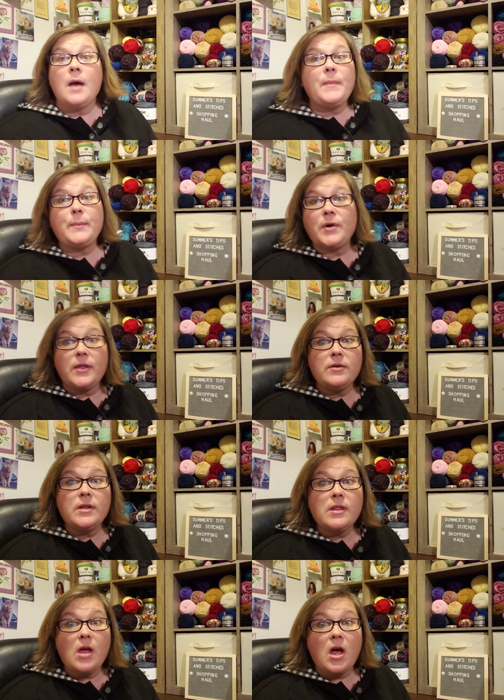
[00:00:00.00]
My
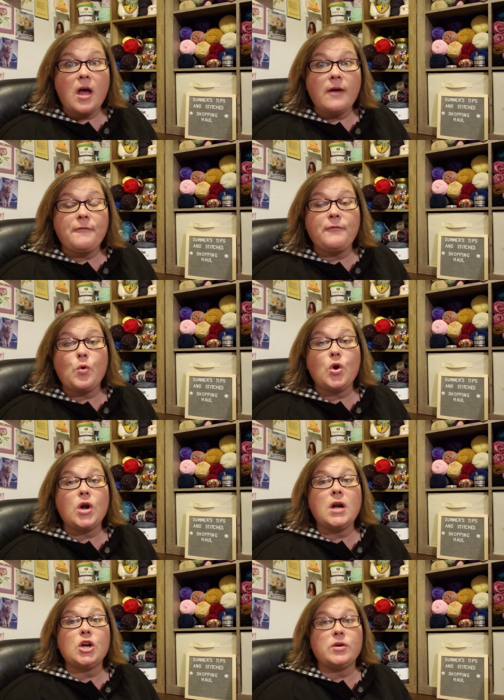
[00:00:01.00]
brother-in-law,
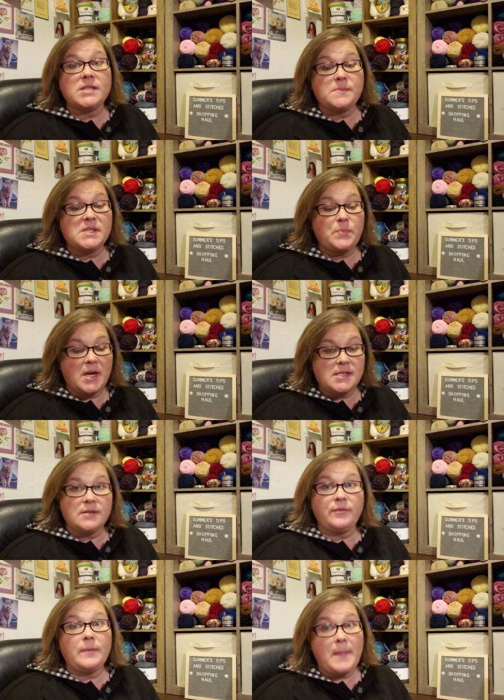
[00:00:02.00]
for a Christmas
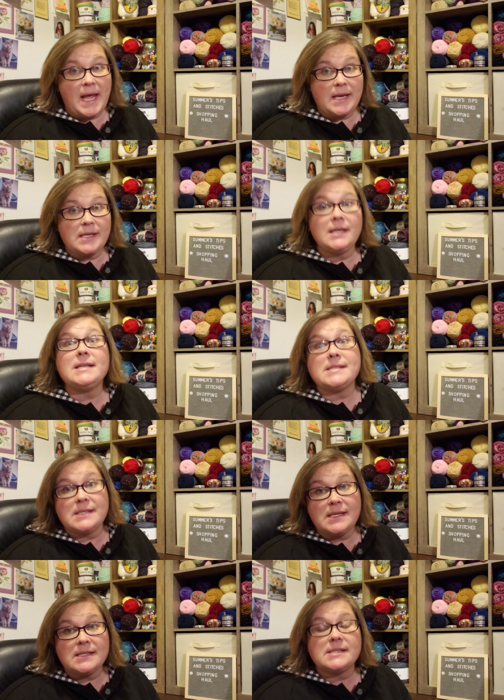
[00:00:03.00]
present for Maddie, his
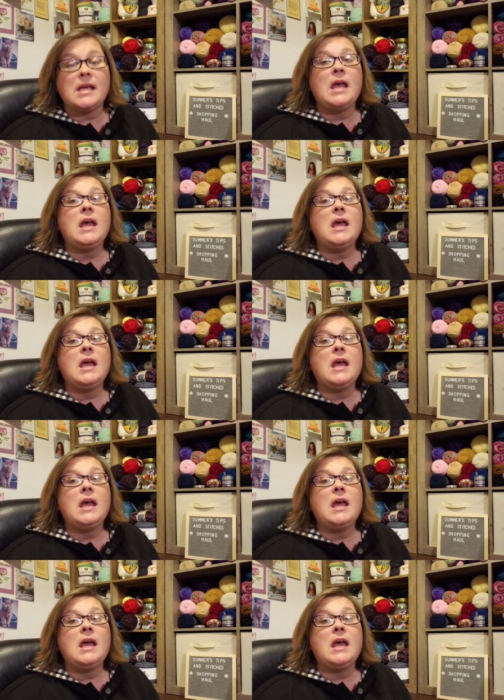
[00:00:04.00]
niece,